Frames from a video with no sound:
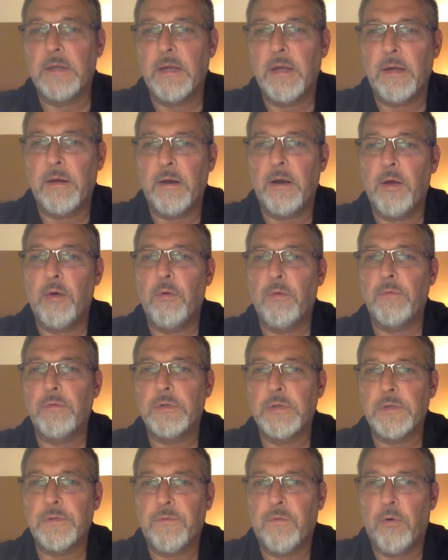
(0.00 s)
alone
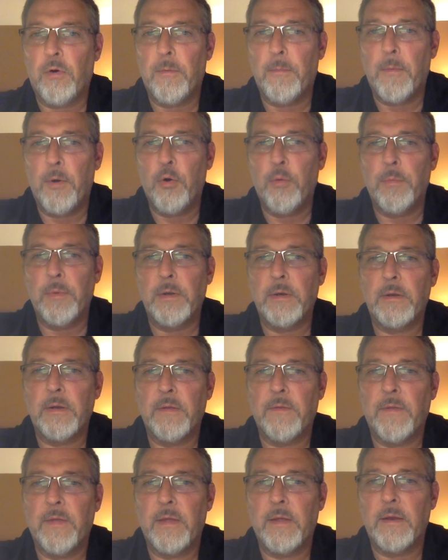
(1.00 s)
just for a moment,
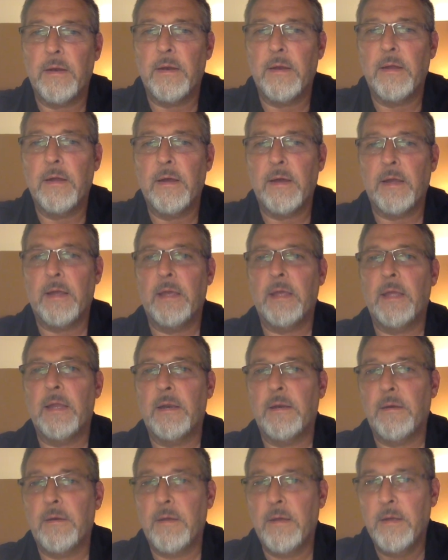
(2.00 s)
and then
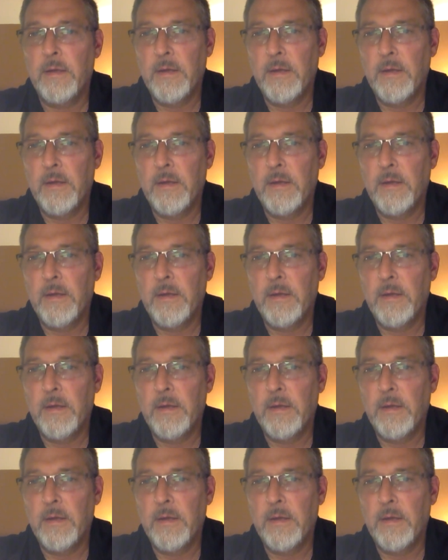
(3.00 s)
again